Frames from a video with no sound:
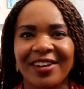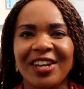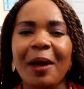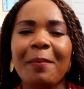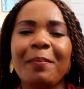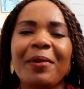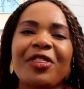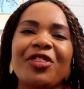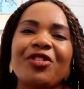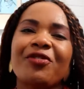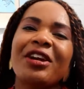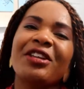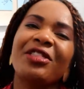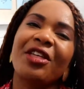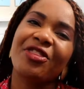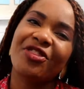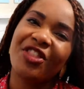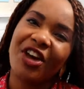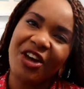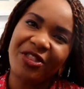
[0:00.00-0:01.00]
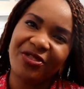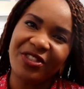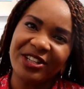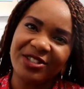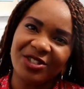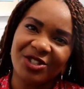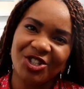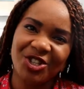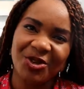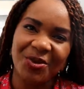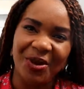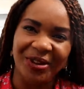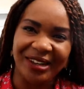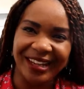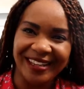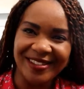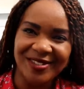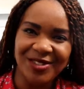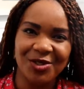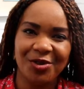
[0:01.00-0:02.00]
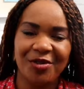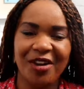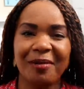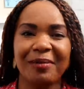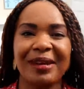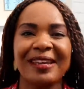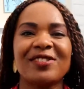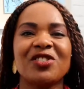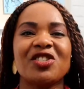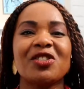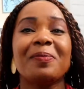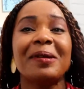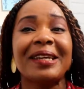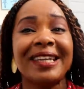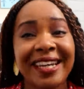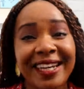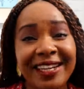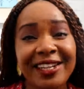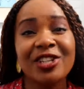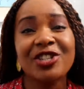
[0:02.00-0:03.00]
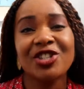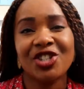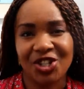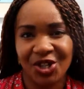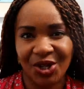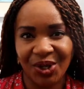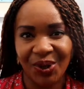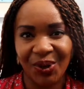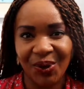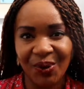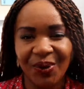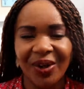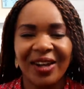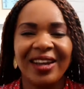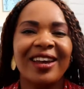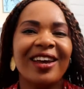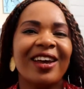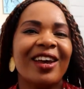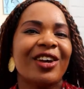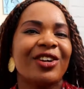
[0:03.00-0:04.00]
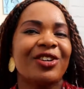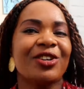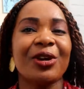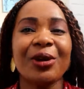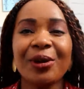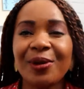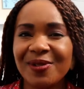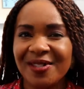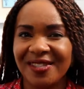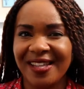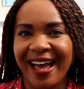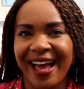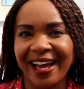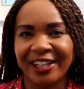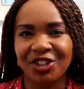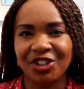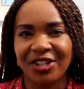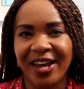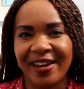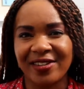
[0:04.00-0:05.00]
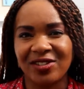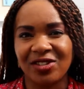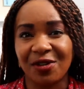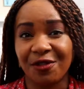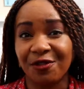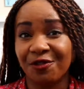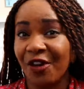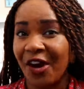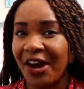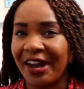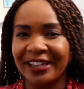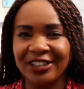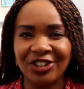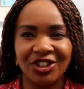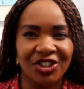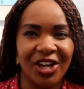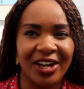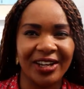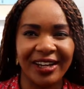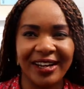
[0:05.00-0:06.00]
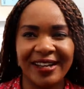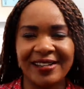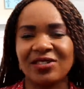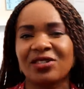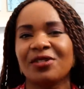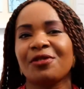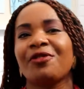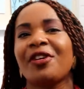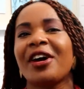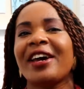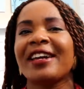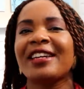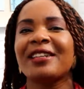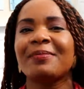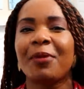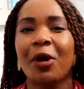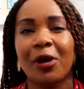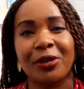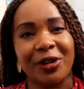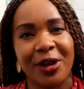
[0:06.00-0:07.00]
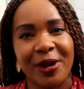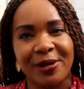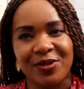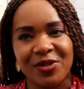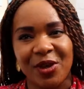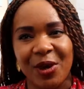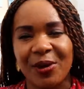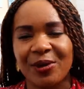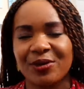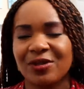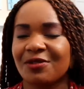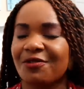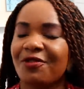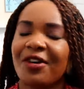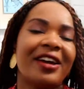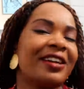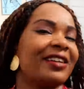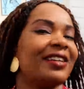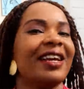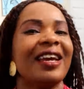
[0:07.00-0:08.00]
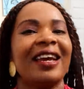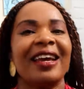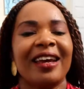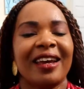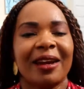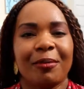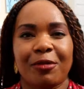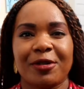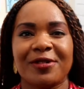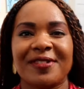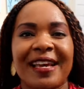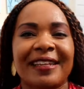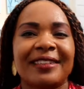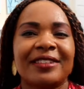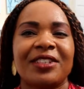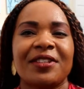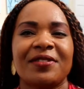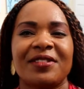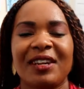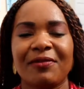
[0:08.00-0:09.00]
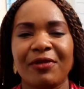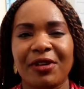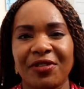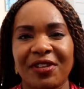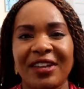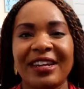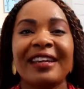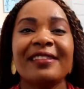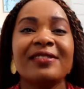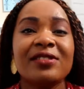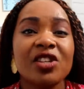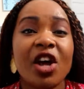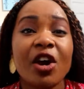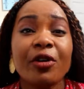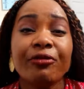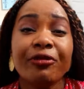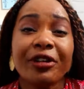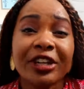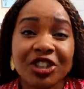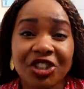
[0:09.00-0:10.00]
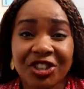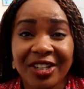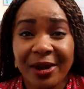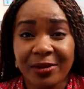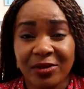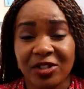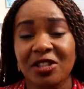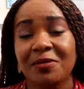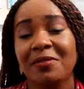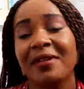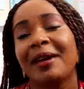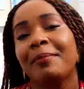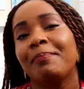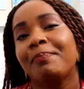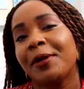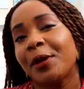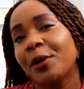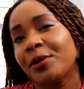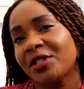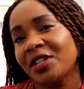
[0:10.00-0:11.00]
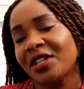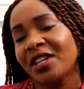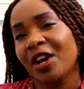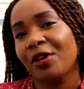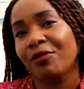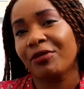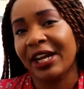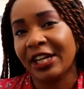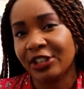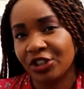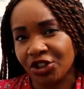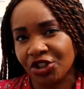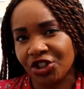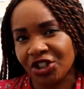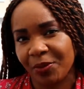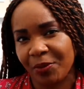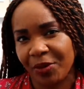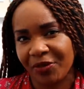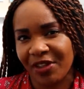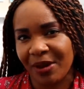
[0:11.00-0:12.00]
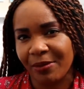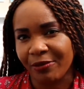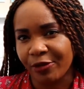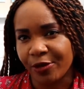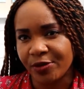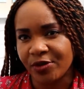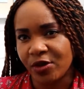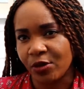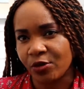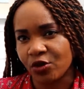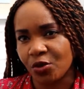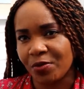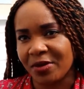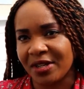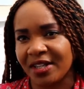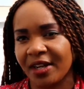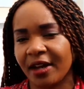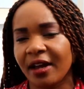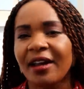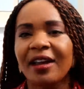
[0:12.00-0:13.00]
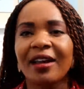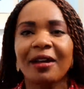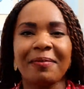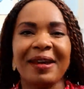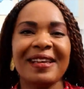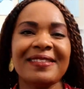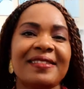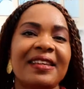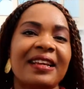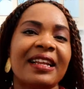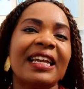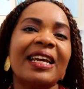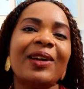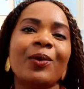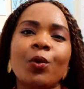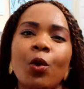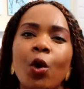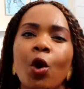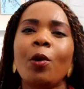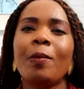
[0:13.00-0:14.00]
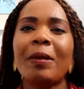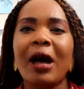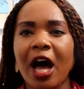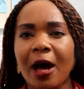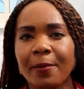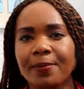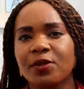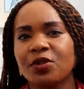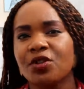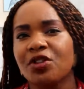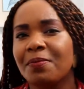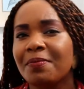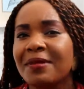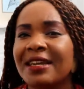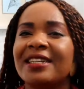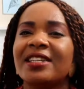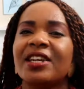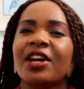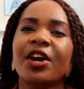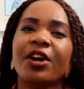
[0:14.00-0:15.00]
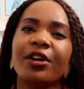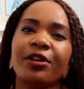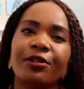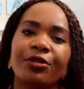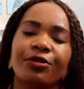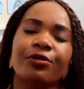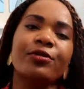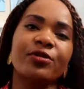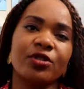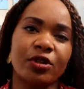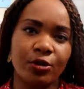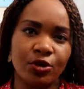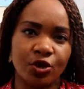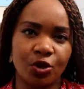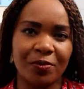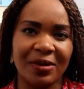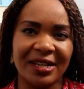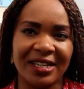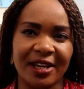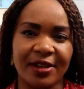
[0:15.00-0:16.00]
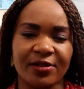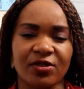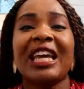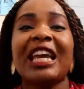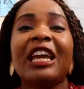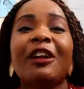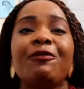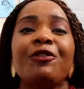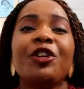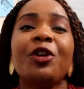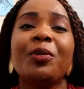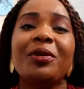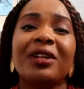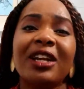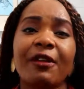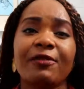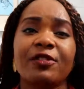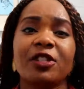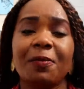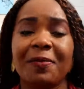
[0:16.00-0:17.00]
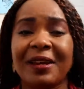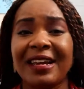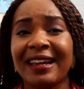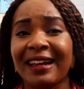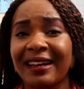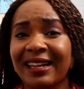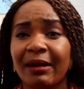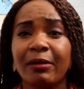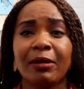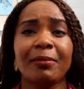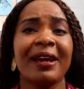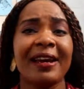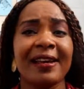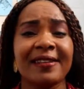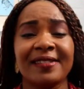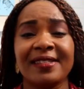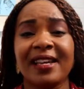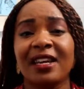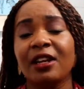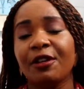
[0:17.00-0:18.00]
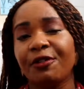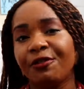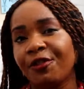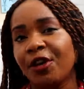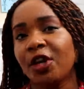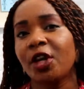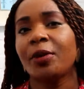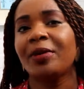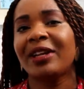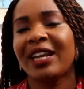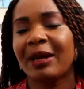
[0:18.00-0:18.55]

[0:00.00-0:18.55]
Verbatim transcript: Number three, the third thing to do on Instagram is to begin to use the hashtags to find journalists, to find podcast hosts, to find presenters and everything, and start reaching out to them and building a relationship with them through social media. Basically, warm up to the media through social media. If you would love to be in Glamour Magazine, follow